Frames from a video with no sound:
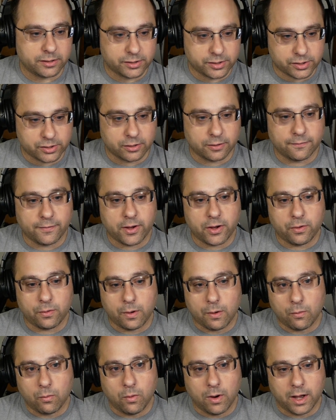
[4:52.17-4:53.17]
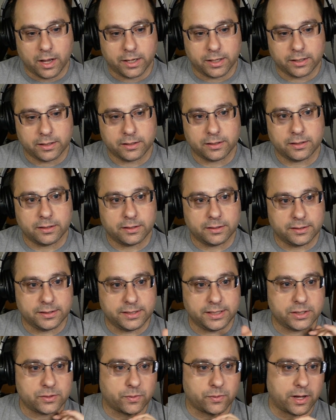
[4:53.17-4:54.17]
servo 1
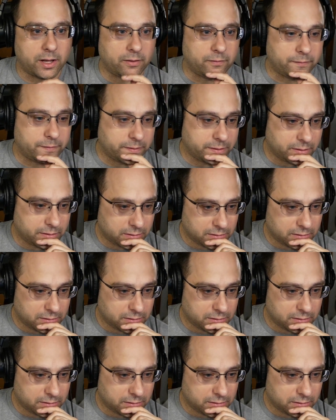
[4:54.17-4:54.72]
D12.